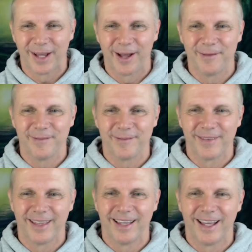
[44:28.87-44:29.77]
And
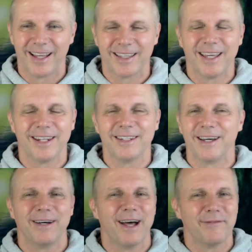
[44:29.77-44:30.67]
again,
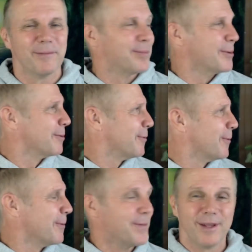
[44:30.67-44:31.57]
have a
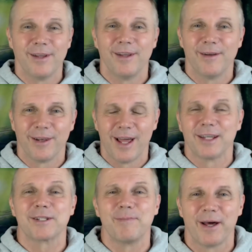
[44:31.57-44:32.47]
beautiful
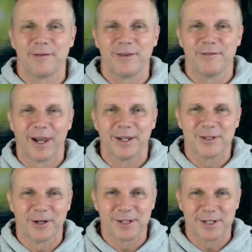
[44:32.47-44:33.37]
last part of your
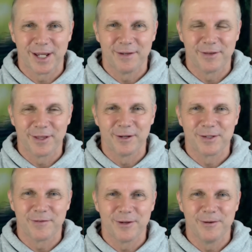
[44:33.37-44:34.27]
Valentine's Day for those
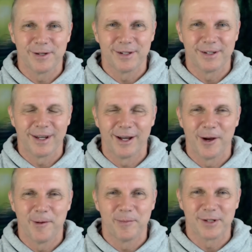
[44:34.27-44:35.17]
of you, and I
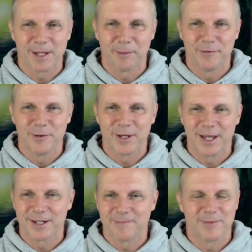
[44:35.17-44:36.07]
hope that some of you
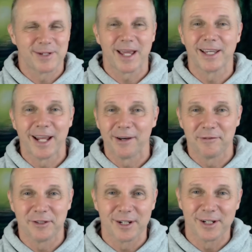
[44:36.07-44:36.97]
get taken out
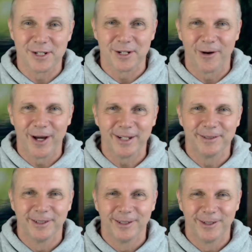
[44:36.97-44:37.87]
for dinner tonight,
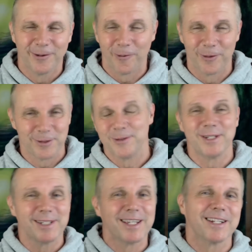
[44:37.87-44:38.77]
or that you
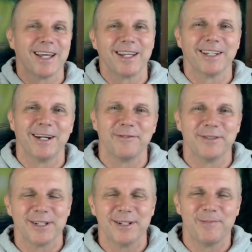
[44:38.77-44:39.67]
did get taken out for
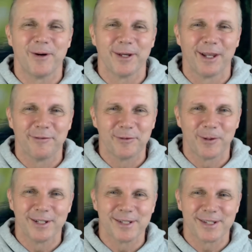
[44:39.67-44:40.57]
dinner by your loved
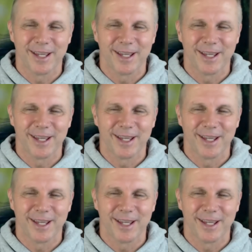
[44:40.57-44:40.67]
ones.